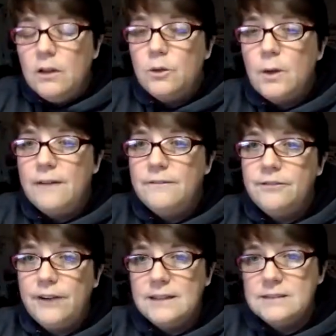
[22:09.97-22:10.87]
So I have
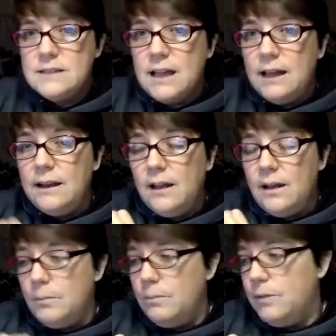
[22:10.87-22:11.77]
friends that
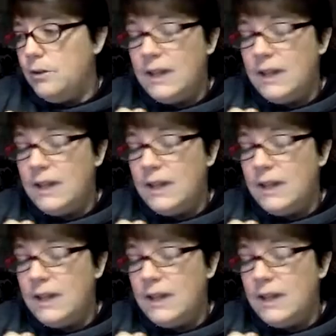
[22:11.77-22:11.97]
their